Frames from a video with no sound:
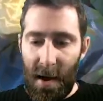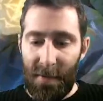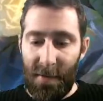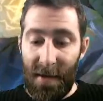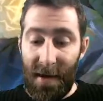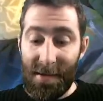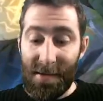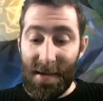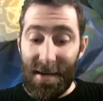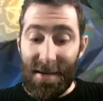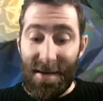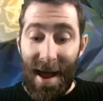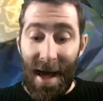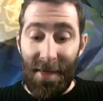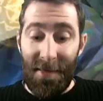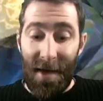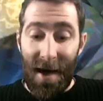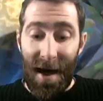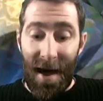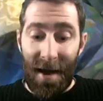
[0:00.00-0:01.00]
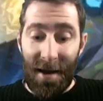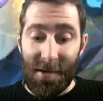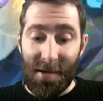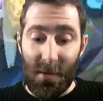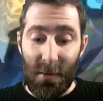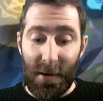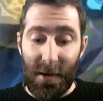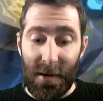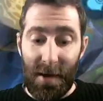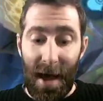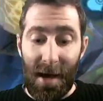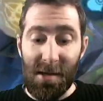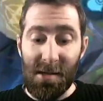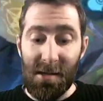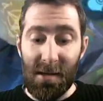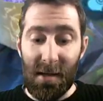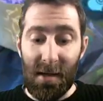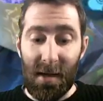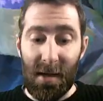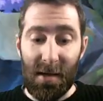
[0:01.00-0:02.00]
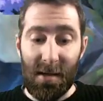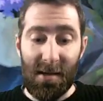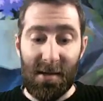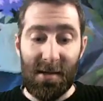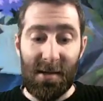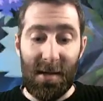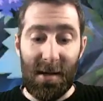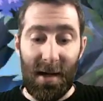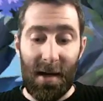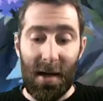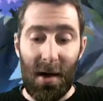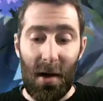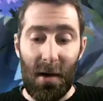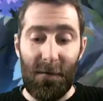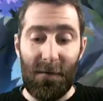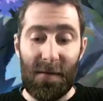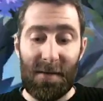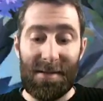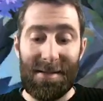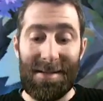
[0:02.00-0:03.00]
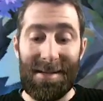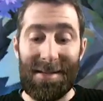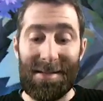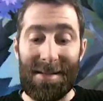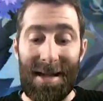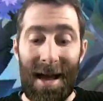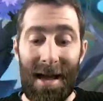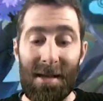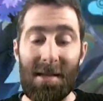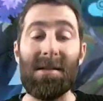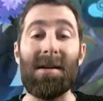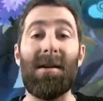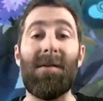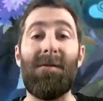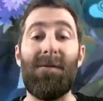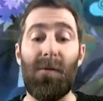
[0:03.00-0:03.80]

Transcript: There's another Hunter. We could actually consider going for 6 Hunter,